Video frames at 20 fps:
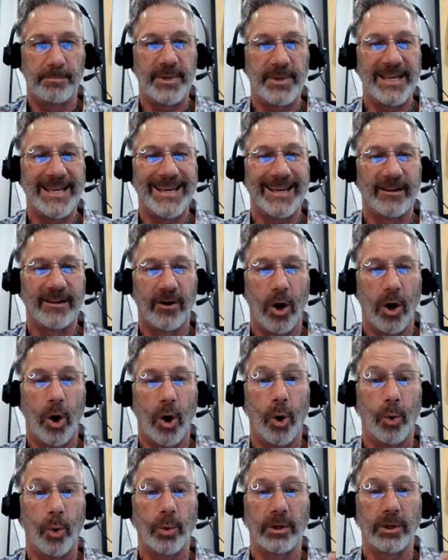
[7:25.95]
being
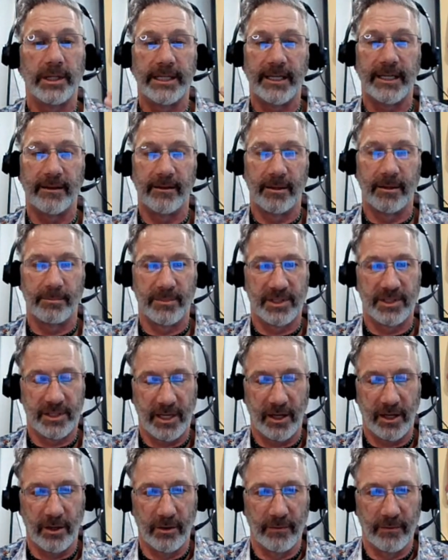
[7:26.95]
wholly
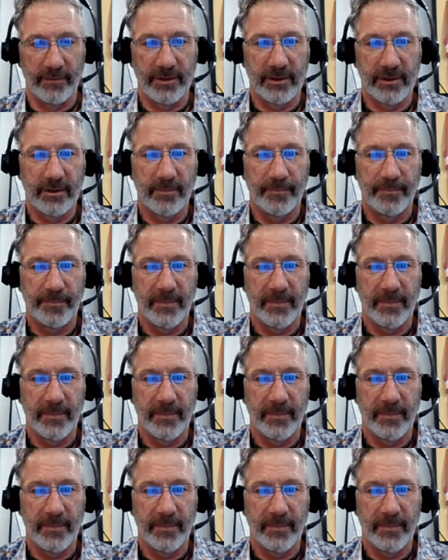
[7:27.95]
themselves